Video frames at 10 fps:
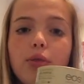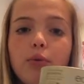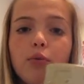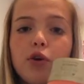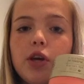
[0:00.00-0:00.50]

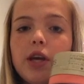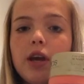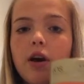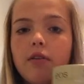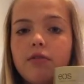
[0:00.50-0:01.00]

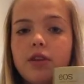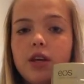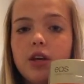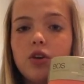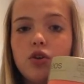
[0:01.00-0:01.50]
Three of
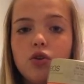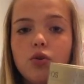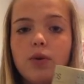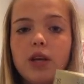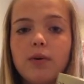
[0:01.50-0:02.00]
the
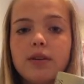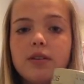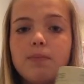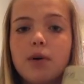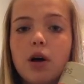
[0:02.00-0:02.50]
new
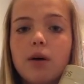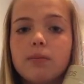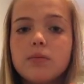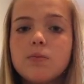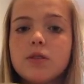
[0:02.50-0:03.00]
EOS lip
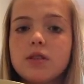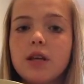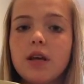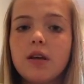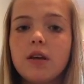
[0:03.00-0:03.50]
balms.